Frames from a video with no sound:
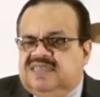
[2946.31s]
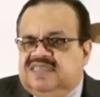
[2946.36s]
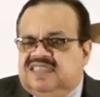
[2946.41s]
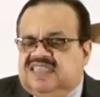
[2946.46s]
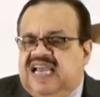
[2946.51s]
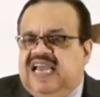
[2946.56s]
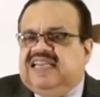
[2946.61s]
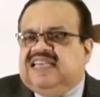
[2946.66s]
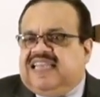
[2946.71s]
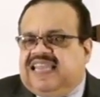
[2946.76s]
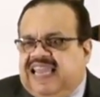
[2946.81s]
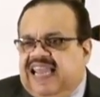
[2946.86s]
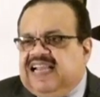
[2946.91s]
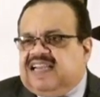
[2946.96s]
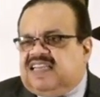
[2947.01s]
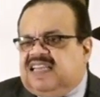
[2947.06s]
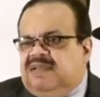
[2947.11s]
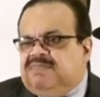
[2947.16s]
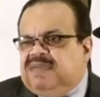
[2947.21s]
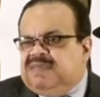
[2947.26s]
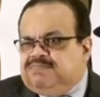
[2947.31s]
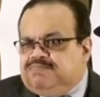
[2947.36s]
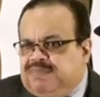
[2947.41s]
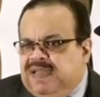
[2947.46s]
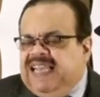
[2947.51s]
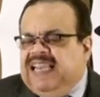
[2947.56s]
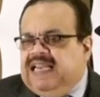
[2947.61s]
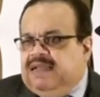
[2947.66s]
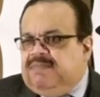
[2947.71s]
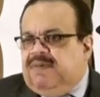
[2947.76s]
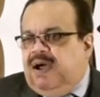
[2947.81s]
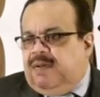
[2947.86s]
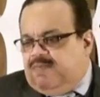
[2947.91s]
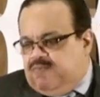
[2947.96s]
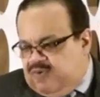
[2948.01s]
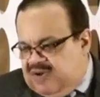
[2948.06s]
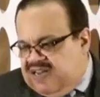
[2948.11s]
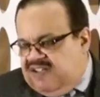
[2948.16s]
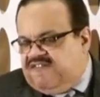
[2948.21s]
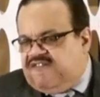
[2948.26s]
and kicked him and beat him up
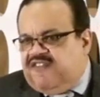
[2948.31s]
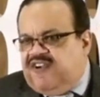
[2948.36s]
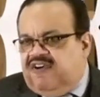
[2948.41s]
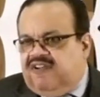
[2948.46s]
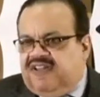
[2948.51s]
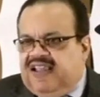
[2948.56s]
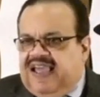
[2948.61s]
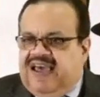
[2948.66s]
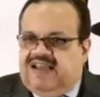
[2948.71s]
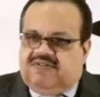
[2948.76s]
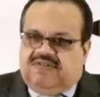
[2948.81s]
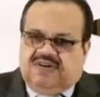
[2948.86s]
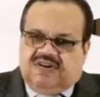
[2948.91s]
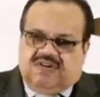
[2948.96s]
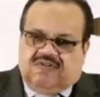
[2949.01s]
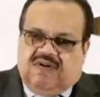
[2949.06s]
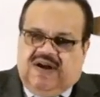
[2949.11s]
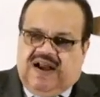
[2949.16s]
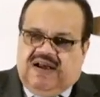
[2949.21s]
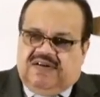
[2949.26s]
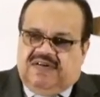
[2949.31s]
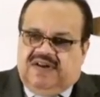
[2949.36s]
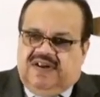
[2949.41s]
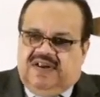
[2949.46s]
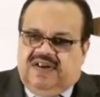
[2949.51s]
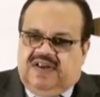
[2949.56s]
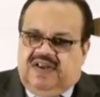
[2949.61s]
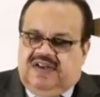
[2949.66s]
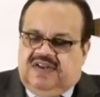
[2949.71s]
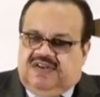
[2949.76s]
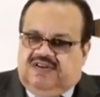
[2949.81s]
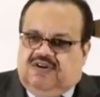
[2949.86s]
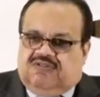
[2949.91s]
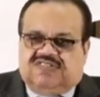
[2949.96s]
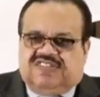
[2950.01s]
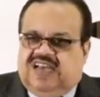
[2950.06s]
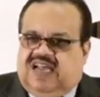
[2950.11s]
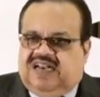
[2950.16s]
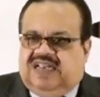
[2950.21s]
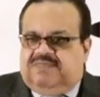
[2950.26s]
when he fell down on the ground. No
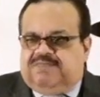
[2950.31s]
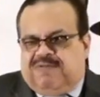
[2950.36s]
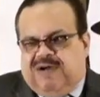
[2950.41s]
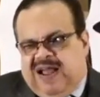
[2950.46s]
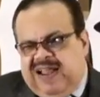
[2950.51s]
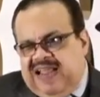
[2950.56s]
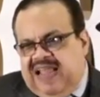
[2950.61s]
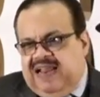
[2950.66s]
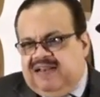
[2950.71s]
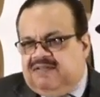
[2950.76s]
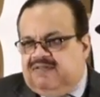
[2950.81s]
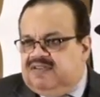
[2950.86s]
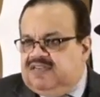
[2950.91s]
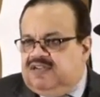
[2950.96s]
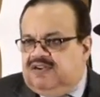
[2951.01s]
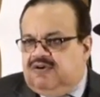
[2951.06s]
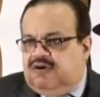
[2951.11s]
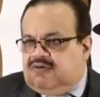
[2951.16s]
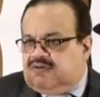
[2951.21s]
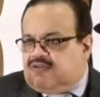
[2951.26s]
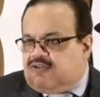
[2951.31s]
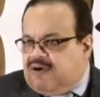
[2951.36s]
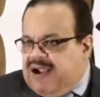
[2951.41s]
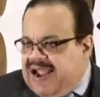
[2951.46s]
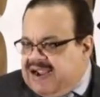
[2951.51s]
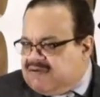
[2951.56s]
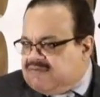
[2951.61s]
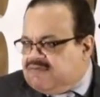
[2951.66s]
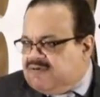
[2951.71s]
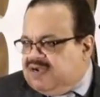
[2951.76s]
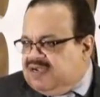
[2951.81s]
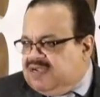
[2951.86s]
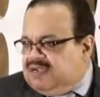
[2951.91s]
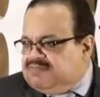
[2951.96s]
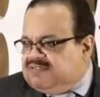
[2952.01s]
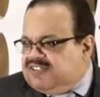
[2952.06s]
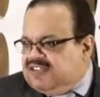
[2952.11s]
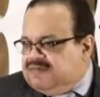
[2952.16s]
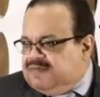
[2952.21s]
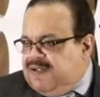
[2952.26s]
telling, probably had, you know, cracked
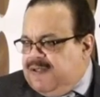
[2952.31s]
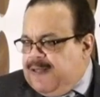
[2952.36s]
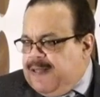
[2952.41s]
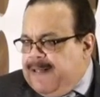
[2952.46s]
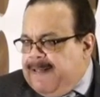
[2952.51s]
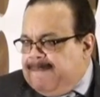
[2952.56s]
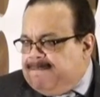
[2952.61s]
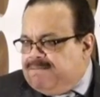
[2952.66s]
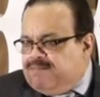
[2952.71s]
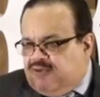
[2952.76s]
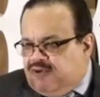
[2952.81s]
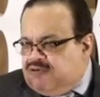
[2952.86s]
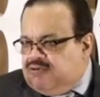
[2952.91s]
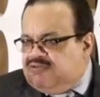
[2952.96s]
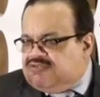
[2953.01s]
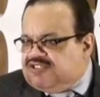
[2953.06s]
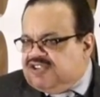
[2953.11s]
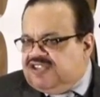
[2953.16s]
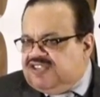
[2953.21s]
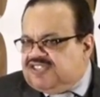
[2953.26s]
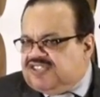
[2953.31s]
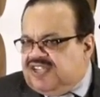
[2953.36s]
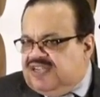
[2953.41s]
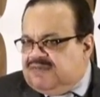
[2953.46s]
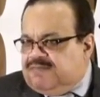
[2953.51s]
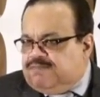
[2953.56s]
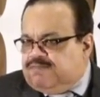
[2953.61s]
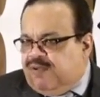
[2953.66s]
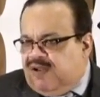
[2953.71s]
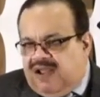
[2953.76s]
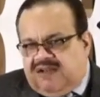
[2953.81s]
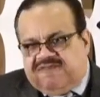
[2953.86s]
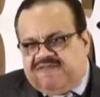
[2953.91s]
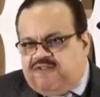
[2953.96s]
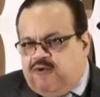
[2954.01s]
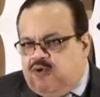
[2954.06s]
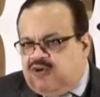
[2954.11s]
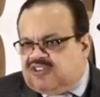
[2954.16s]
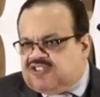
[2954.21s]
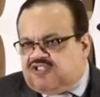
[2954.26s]
ribs and bruises and blunt
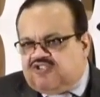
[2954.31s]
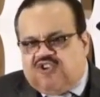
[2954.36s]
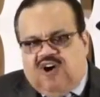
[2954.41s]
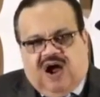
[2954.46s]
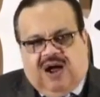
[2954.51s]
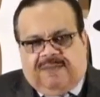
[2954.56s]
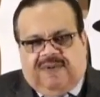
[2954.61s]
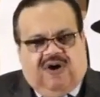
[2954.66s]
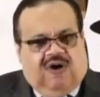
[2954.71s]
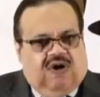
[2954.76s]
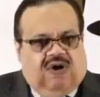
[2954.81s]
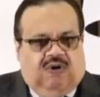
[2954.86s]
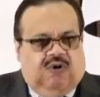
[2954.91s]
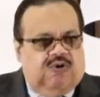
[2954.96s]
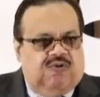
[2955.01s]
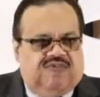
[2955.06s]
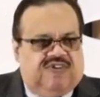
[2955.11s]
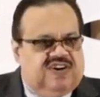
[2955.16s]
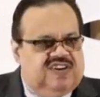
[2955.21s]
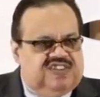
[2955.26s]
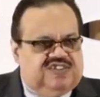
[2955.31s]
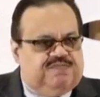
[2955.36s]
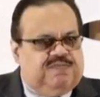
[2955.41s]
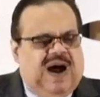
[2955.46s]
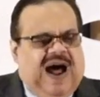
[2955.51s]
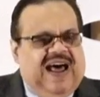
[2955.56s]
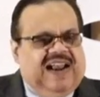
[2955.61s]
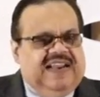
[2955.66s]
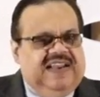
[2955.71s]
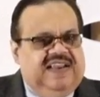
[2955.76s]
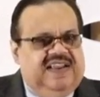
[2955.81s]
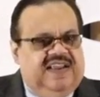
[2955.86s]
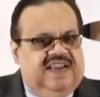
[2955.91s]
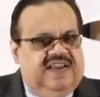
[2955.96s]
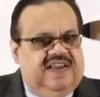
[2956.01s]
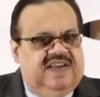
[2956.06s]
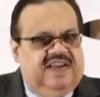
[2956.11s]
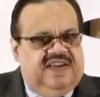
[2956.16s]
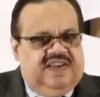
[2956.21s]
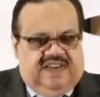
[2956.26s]
force trauma all over his body.
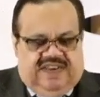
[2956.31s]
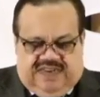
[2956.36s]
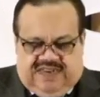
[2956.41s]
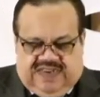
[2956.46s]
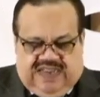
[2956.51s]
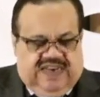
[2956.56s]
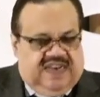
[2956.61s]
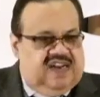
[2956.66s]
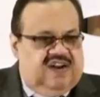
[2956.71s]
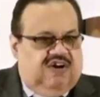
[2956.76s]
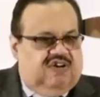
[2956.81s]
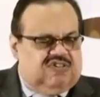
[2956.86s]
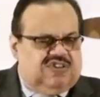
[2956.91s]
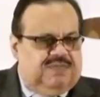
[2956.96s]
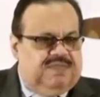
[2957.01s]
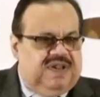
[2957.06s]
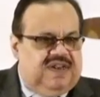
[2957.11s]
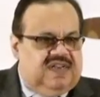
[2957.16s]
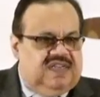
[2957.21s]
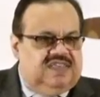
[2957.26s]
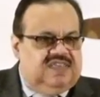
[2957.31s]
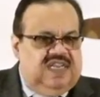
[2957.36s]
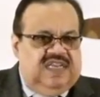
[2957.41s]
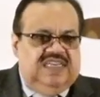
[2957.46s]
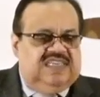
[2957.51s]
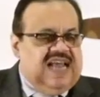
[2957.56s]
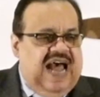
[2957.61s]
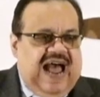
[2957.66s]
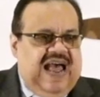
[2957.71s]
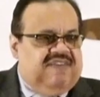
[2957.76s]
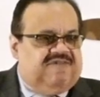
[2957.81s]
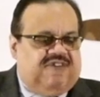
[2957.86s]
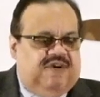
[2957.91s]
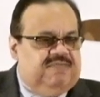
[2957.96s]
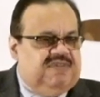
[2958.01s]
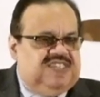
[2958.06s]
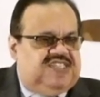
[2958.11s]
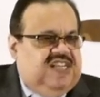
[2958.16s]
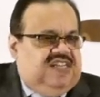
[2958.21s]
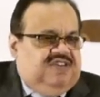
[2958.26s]
And it ultimately, he died from
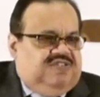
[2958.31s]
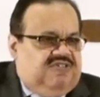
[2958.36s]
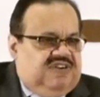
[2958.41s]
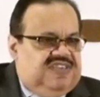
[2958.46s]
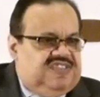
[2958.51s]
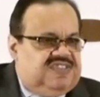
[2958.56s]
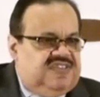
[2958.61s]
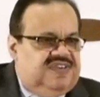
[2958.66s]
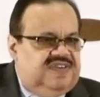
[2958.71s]
his injuries.